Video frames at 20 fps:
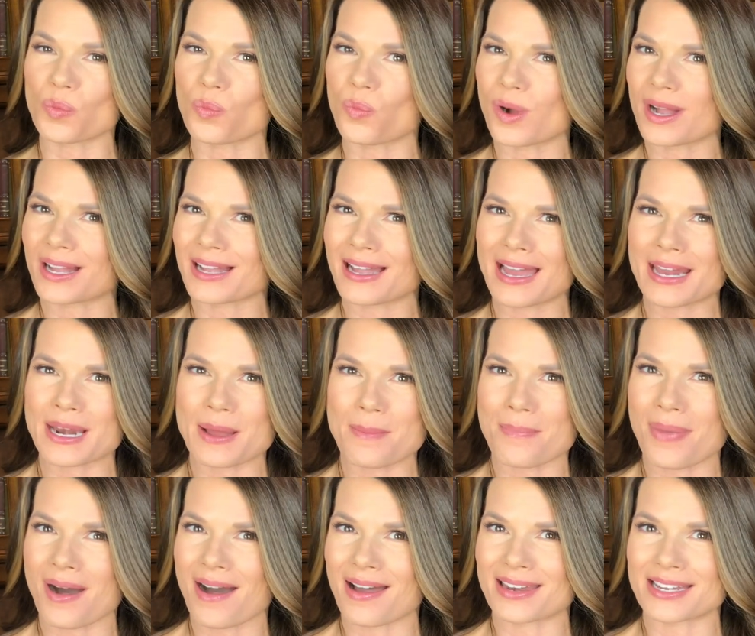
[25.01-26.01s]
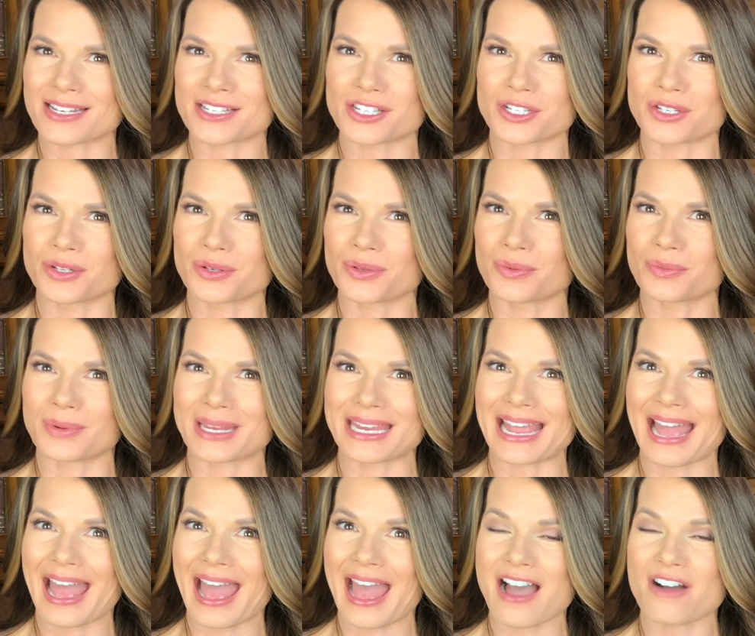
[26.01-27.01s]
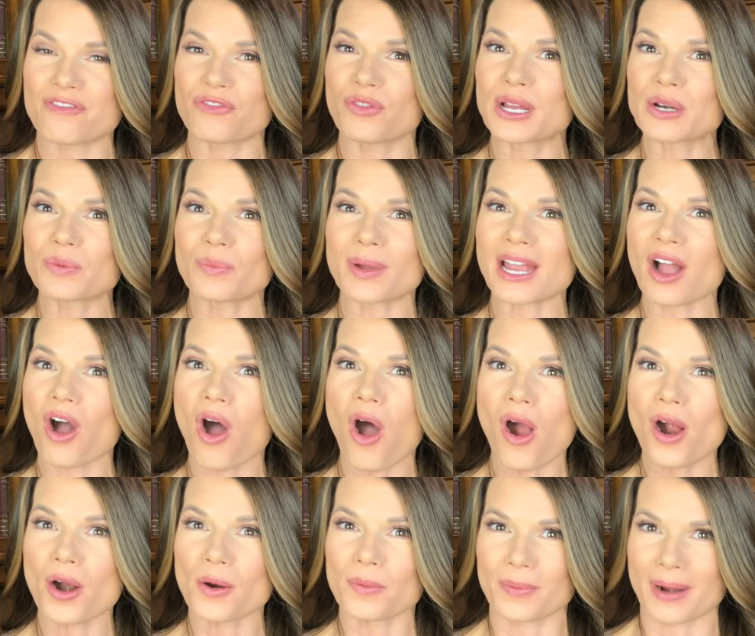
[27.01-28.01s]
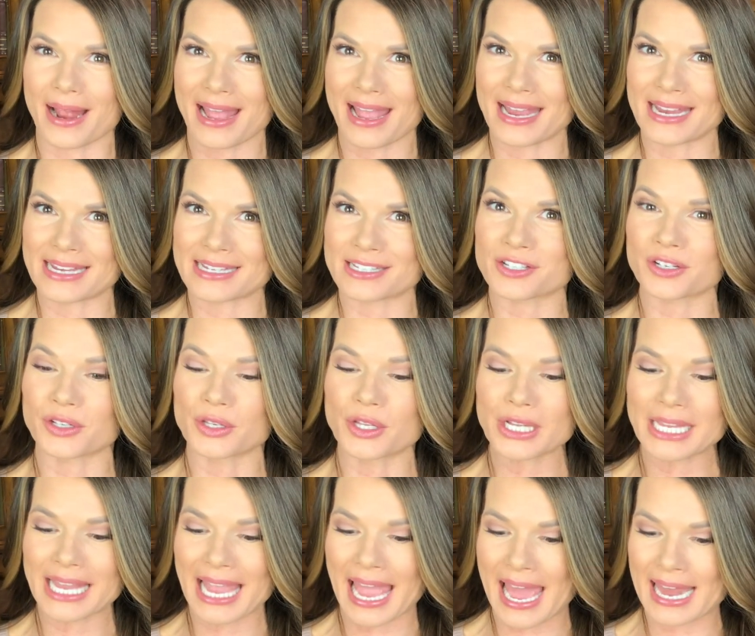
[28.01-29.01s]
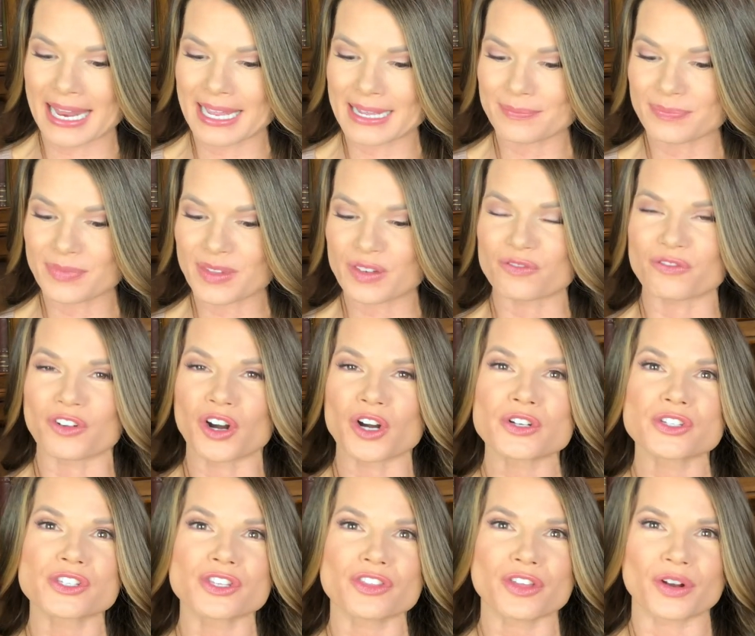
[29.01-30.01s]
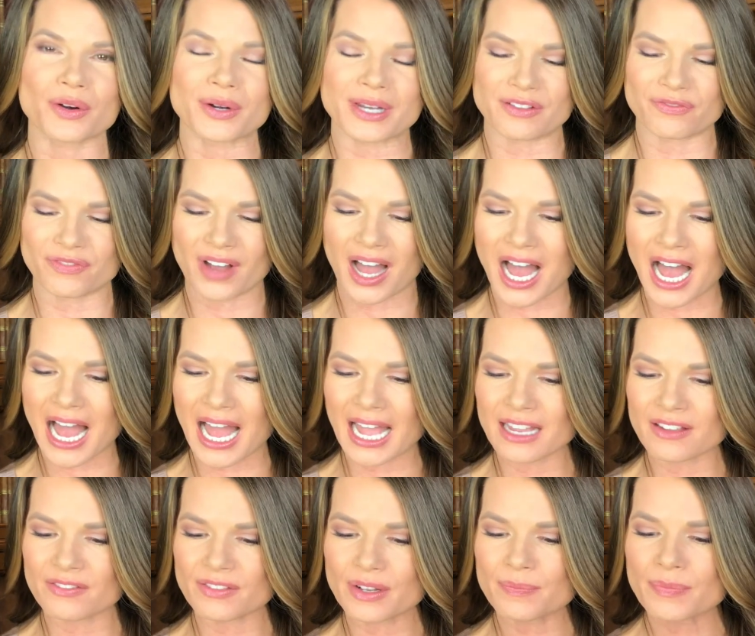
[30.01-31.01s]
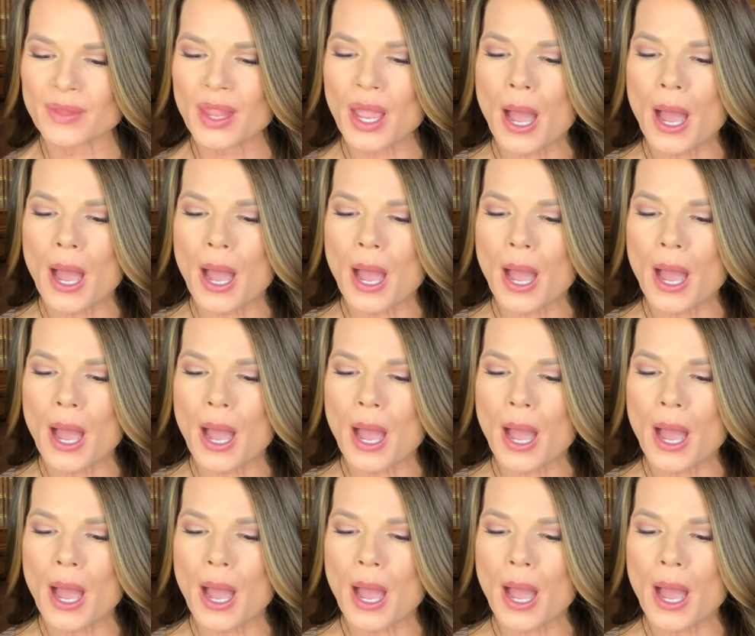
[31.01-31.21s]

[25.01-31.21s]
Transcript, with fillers: What kind of bodies do we have when we are raised? Look at it in verse 35.